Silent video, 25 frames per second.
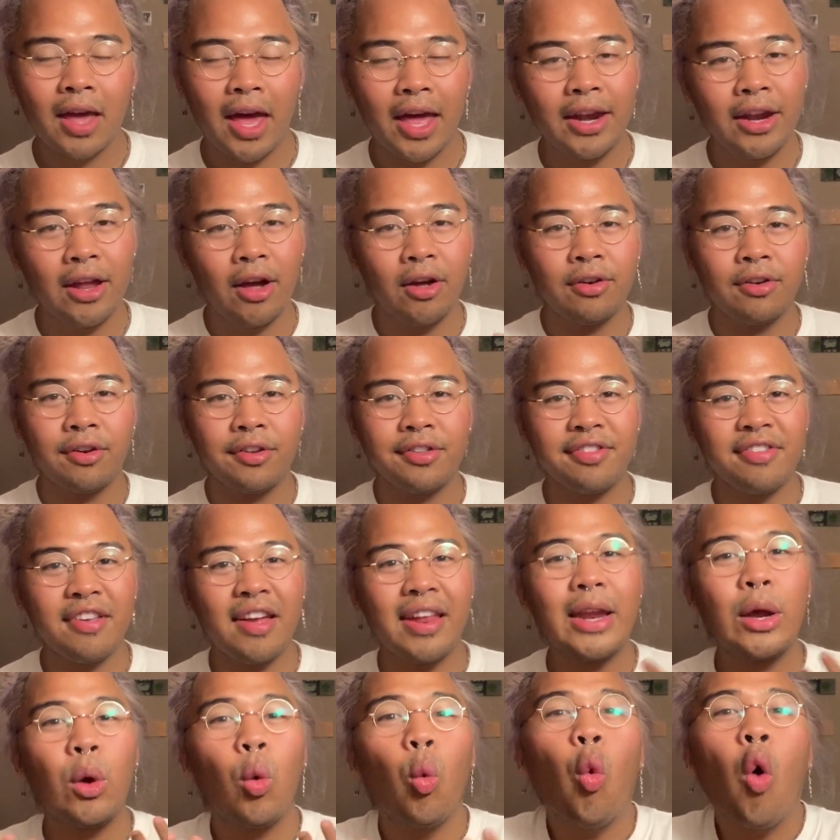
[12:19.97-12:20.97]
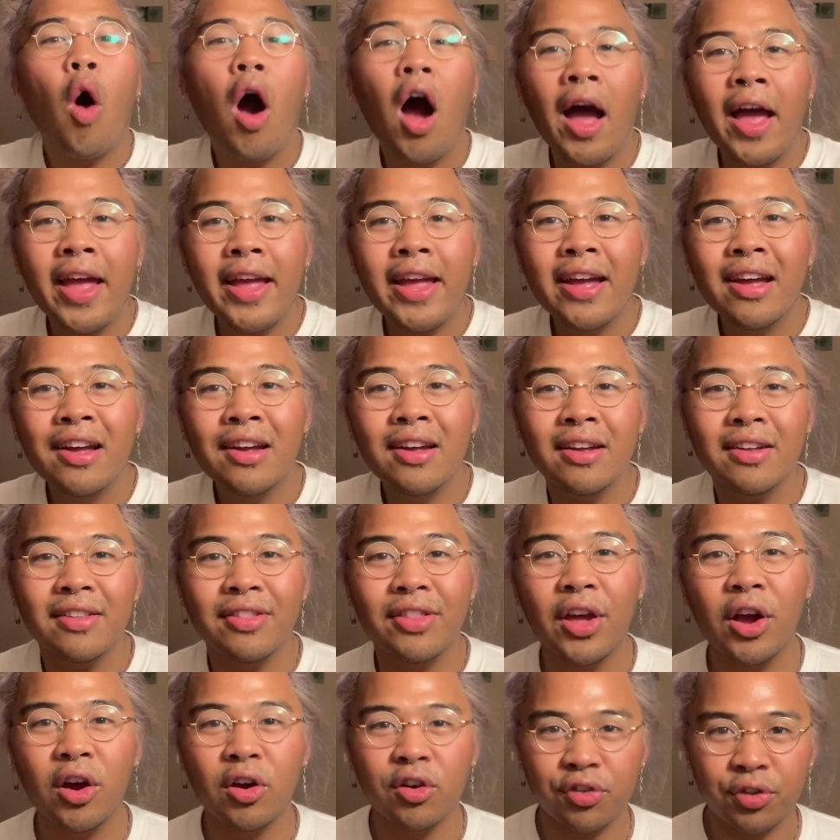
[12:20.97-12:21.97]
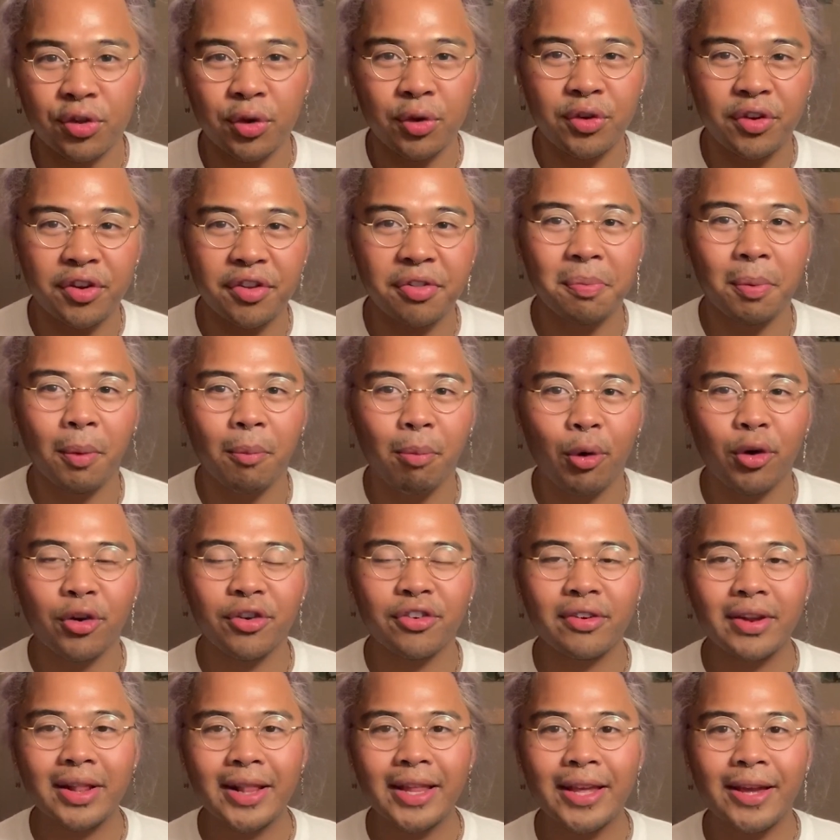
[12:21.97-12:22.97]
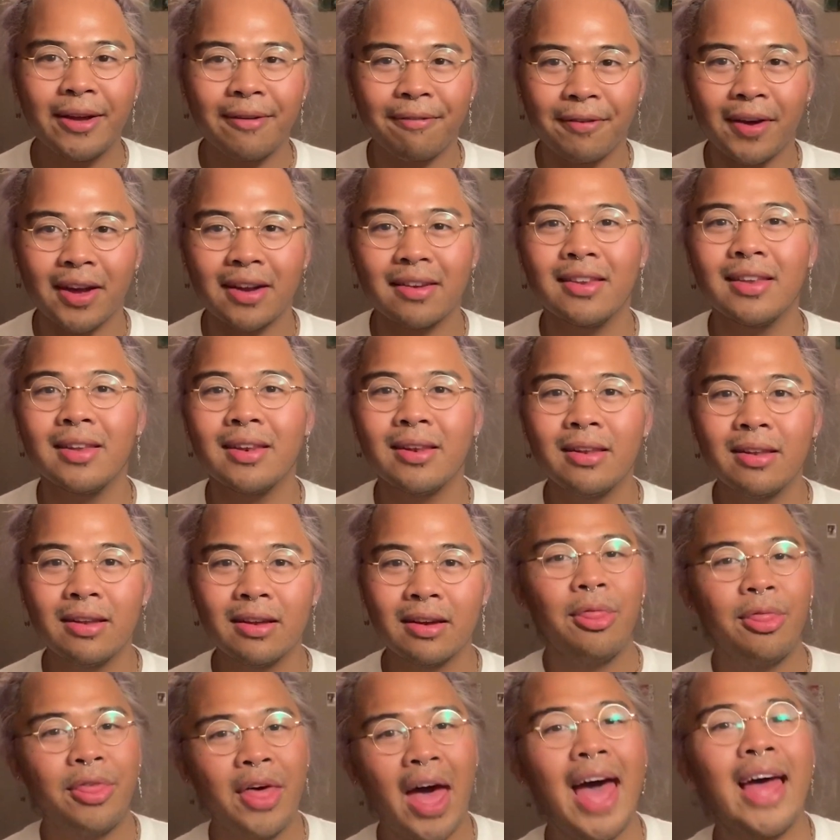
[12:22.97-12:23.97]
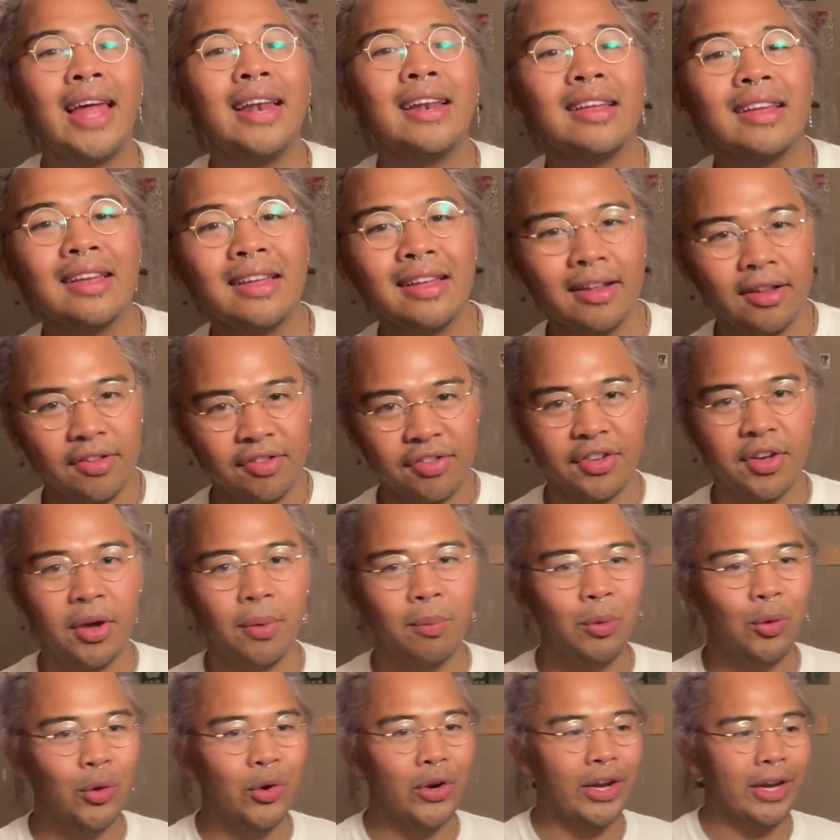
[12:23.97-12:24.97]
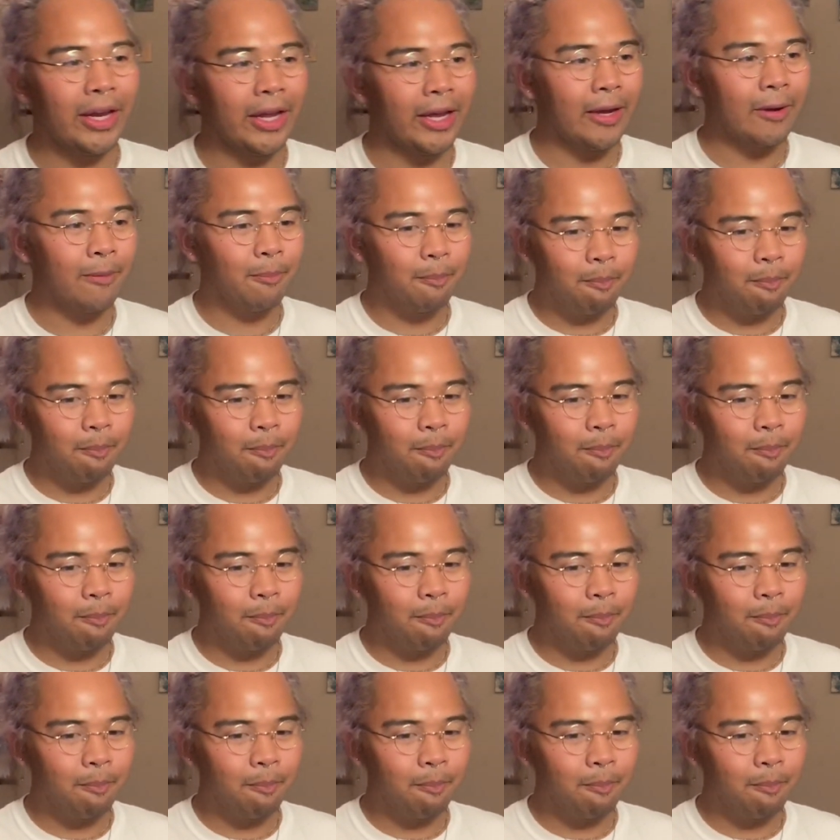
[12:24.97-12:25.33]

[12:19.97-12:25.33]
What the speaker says: and understanding why they are so disproportionately affected, that is community.